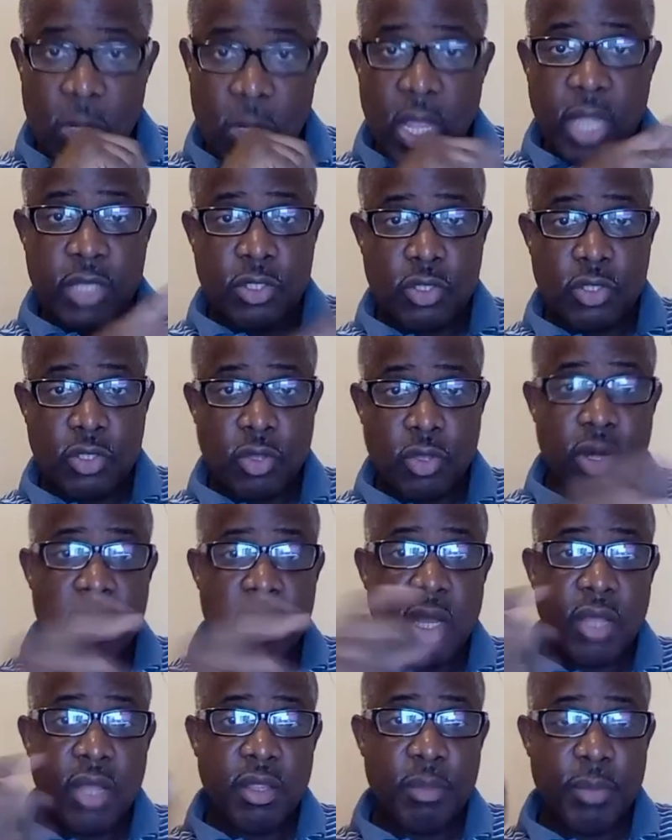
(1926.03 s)
And certain
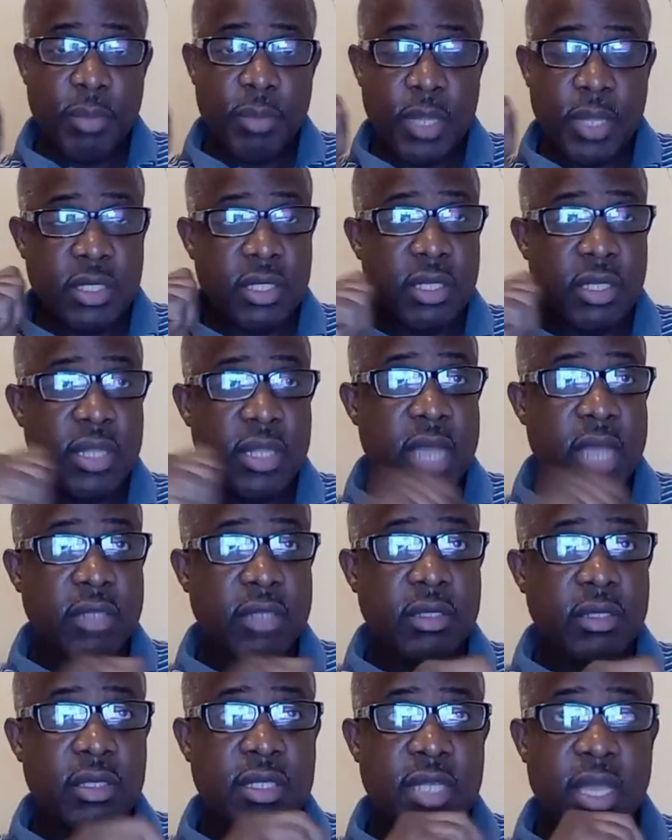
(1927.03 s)
other patients, the
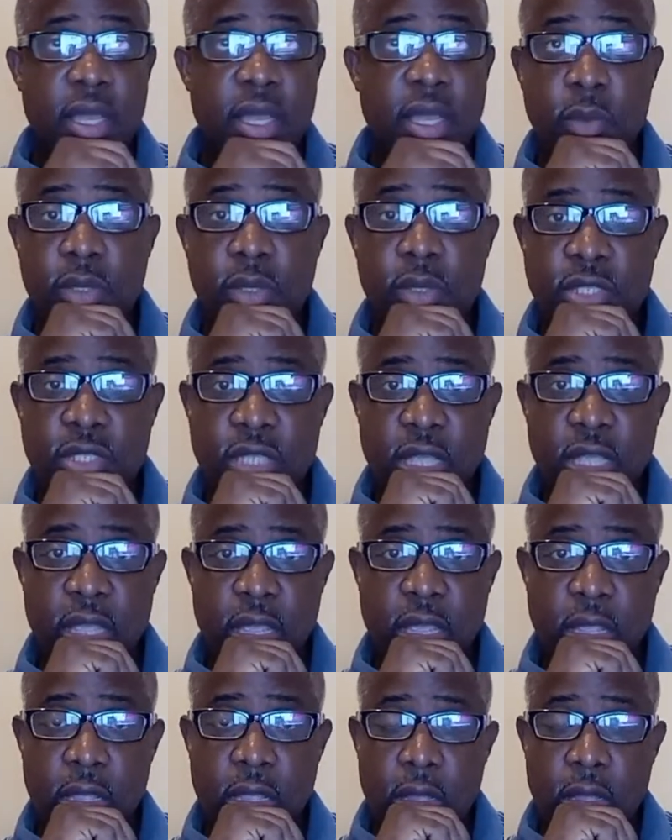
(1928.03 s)
doctor will
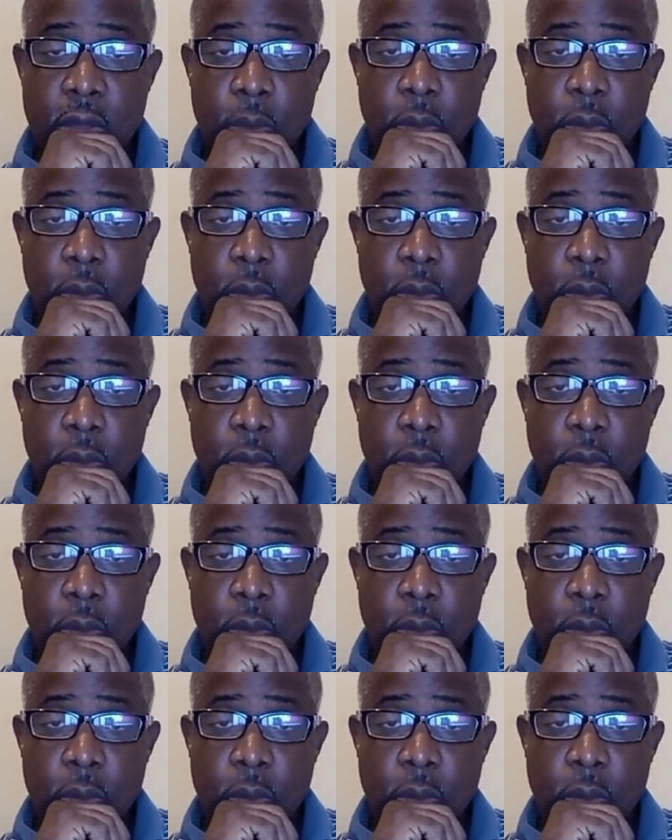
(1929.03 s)
say,